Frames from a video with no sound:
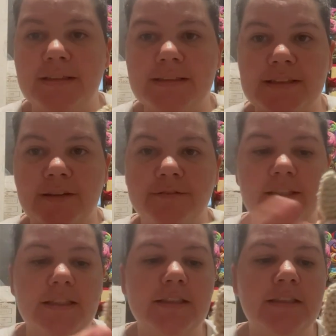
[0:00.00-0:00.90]
stuff
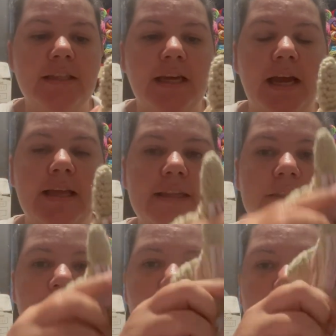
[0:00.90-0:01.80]
it, and then
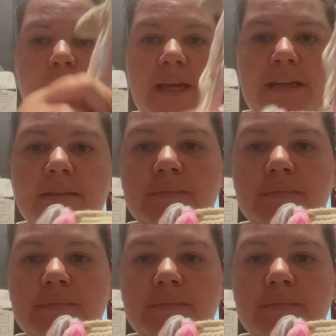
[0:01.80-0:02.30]
do your mane.